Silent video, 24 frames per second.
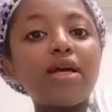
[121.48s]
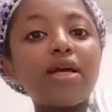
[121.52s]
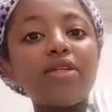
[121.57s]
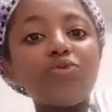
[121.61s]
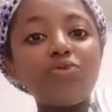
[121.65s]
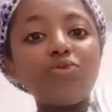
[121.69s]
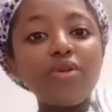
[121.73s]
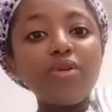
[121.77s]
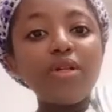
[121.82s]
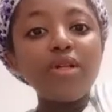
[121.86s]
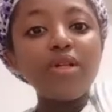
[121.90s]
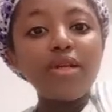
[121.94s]

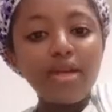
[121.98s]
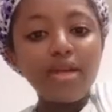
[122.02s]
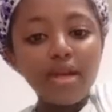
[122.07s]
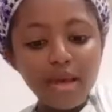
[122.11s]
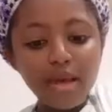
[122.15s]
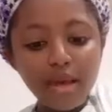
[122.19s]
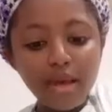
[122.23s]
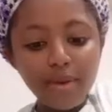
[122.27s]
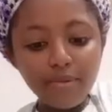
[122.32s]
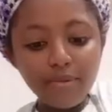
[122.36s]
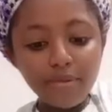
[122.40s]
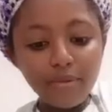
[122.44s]
it has
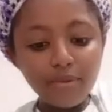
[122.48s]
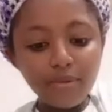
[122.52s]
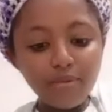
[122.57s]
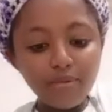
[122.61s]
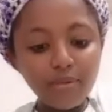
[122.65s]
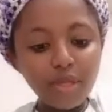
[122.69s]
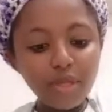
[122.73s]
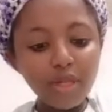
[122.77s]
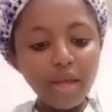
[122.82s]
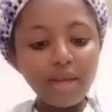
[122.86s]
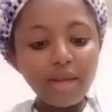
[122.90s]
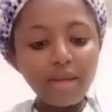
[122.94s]
really helped
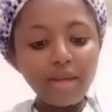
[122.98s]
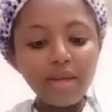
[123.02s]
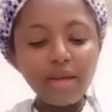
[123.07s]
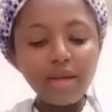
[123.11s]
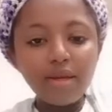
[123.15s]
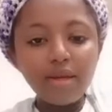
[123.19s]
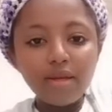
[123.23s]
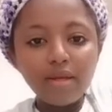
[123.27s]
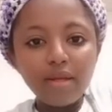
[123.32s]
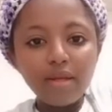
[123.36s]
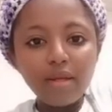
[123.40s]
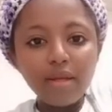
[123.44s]
me. Like,
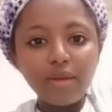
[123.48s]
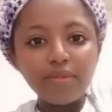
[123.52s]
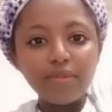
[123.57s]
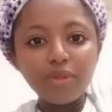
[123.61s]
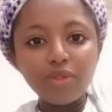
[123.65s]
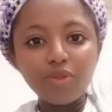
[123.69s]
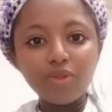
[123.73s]
let me